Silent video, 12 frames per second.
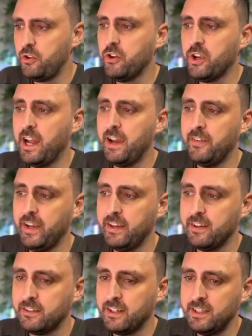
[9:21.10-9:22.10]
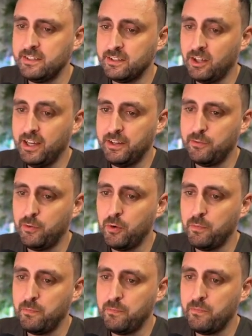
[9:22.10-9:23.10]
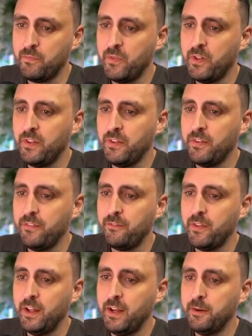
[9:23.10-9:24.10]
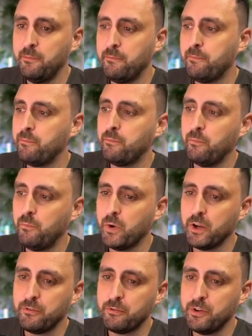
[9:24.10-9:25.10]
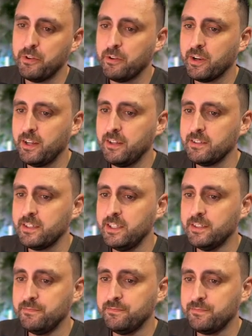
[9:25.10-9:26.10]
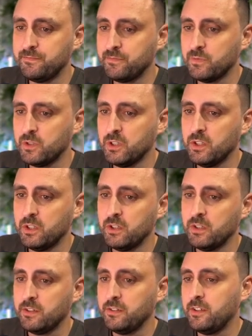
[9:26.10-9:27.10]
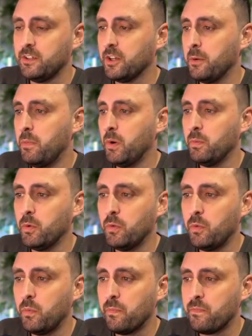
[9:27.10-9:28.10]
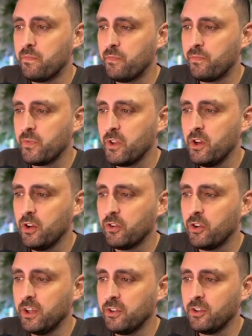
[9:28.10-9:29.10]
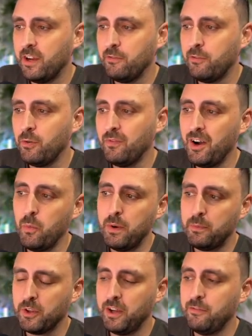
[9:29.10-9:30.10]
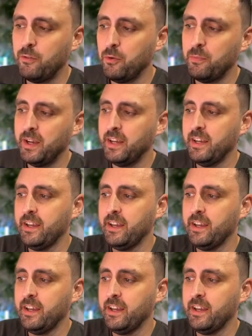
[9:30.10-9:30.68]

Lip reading: you could have a site form. We're going through different colors here. Let's go purple. So a site form, a website form,